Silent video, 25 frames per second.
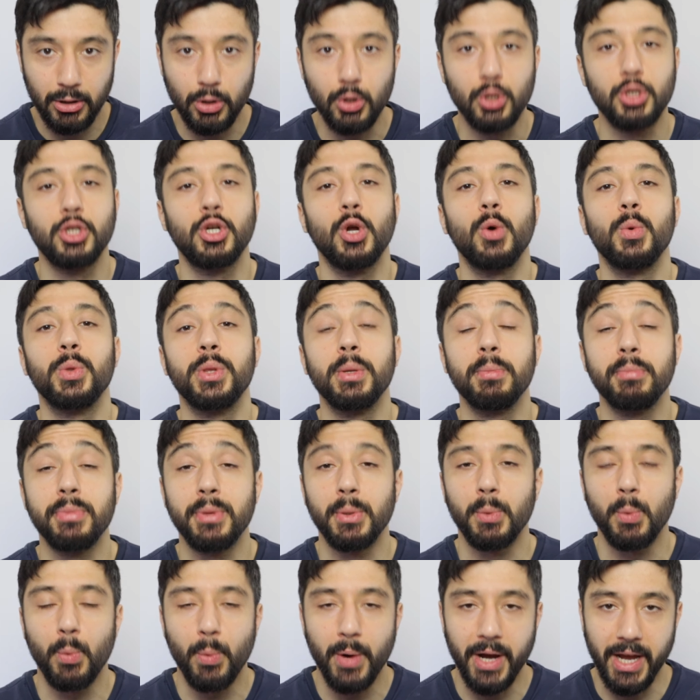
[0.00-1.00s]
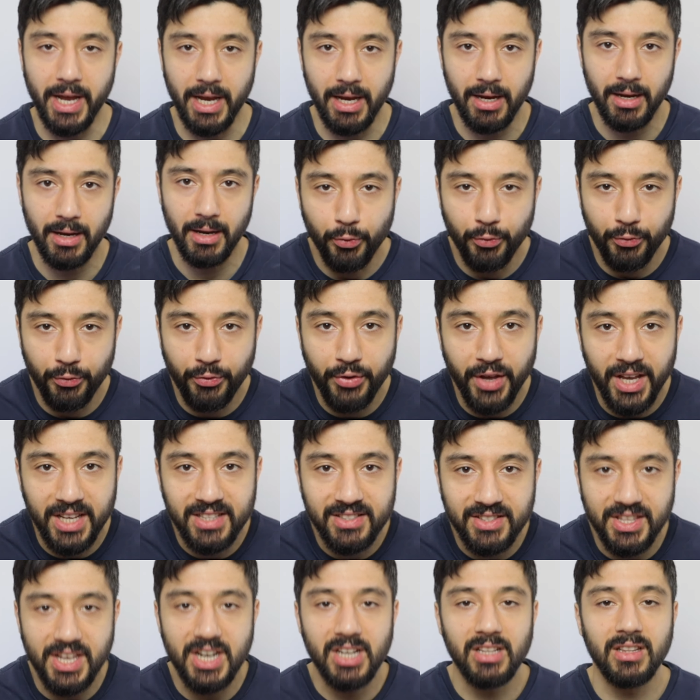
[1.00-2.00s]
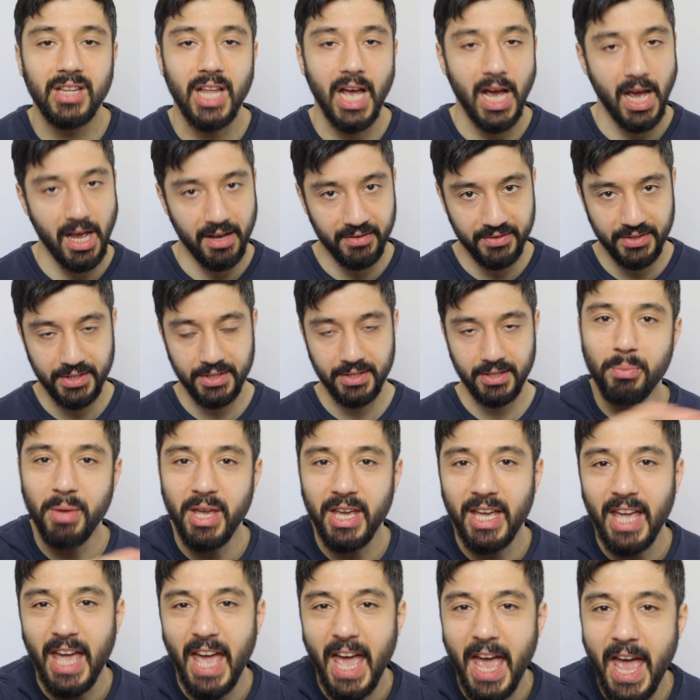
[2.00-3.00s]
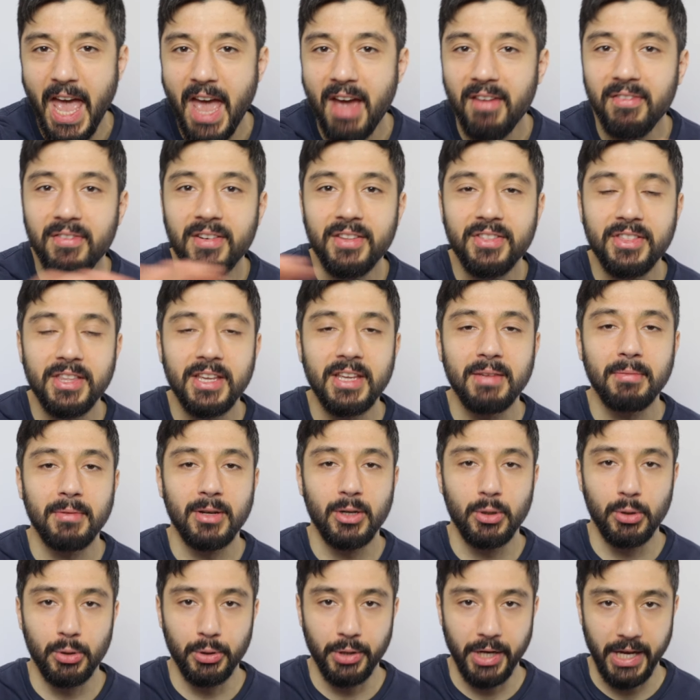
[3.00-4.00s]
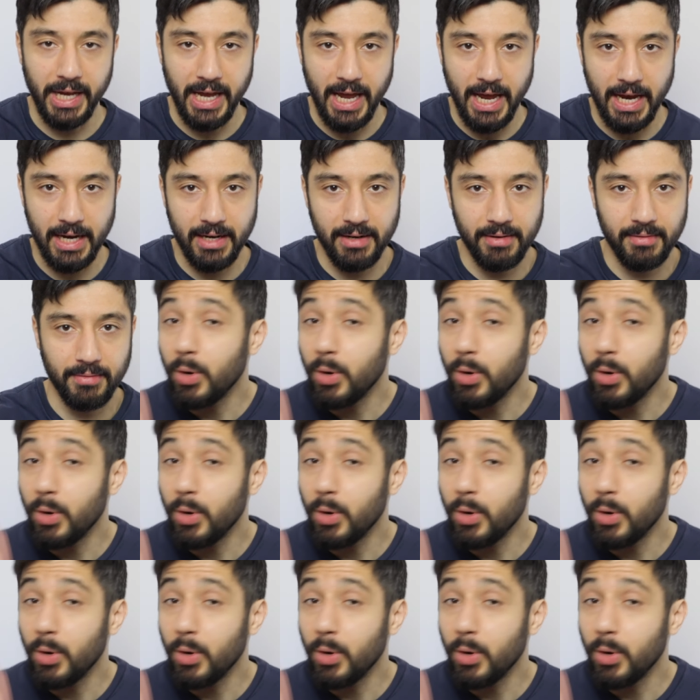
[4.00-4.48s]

to show them the way, to fix their lives, to make everything good again.